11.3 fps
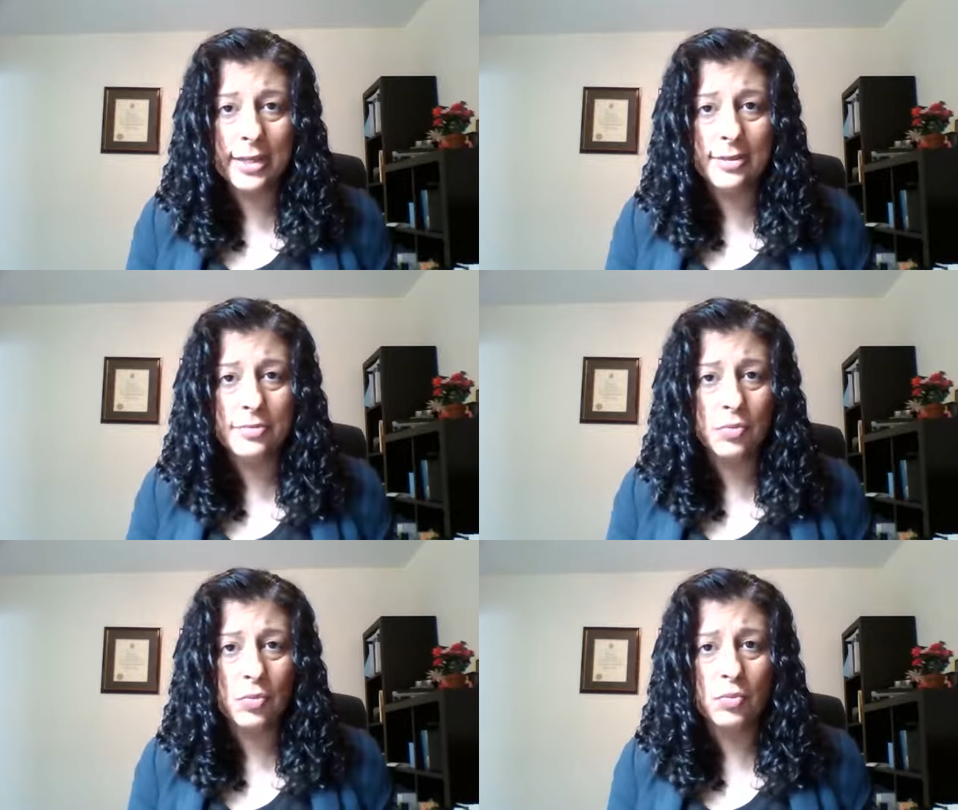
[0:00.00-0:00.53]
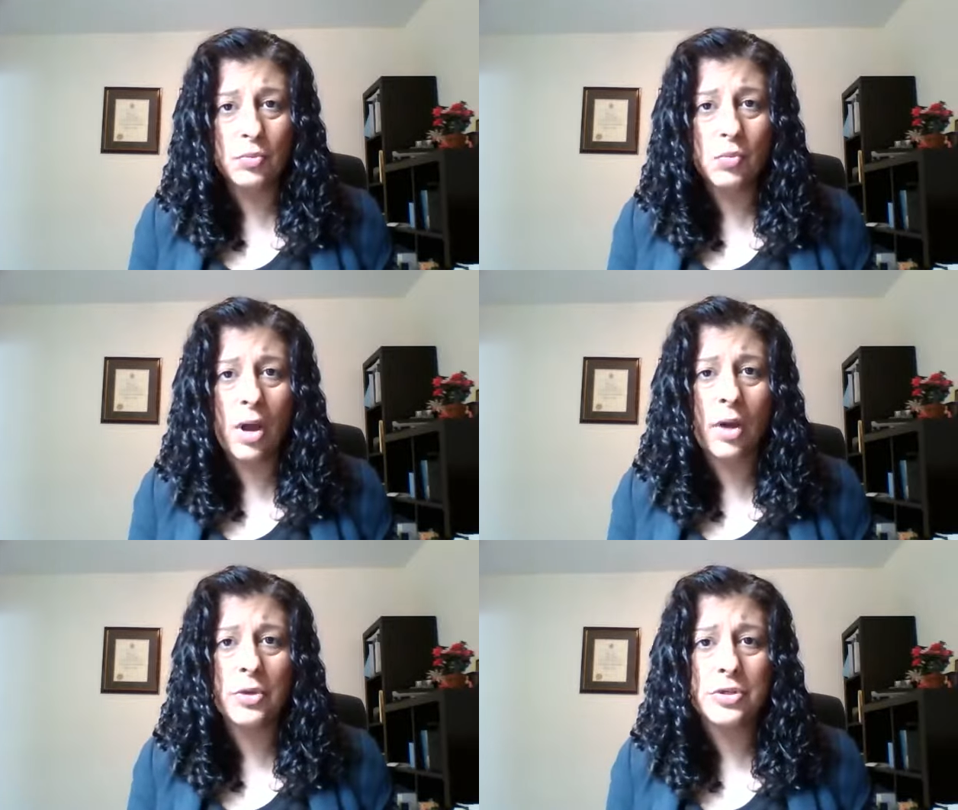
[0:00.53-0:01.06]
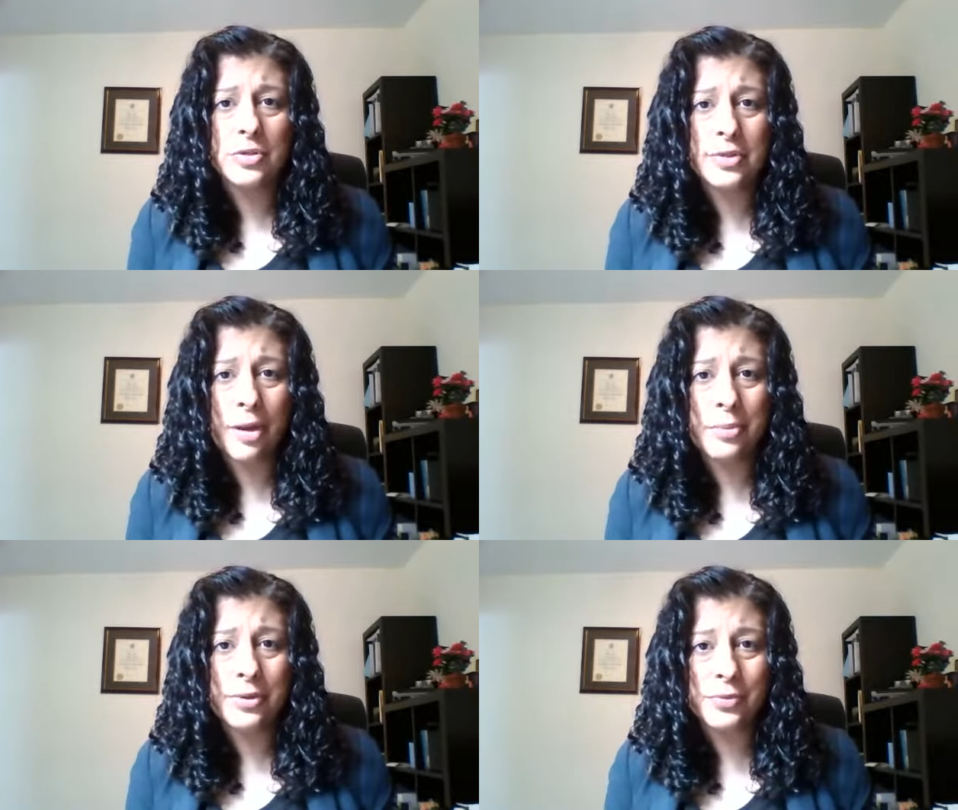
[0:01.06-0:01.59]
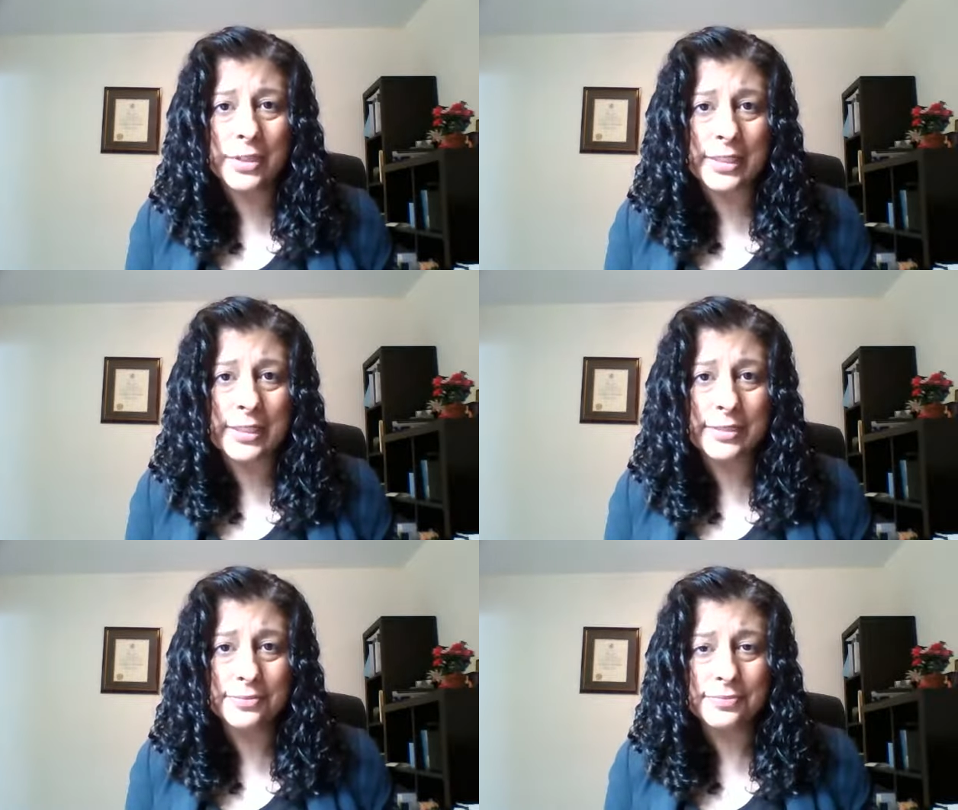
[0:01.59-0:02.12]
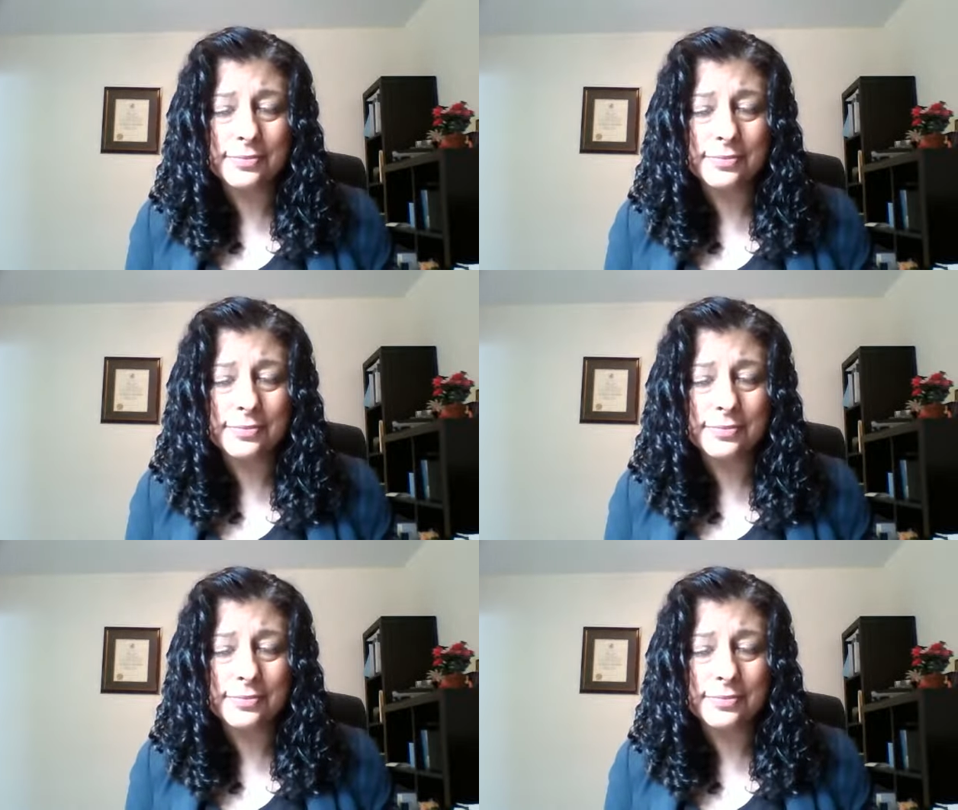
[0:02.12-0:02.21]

and why would you stop it really?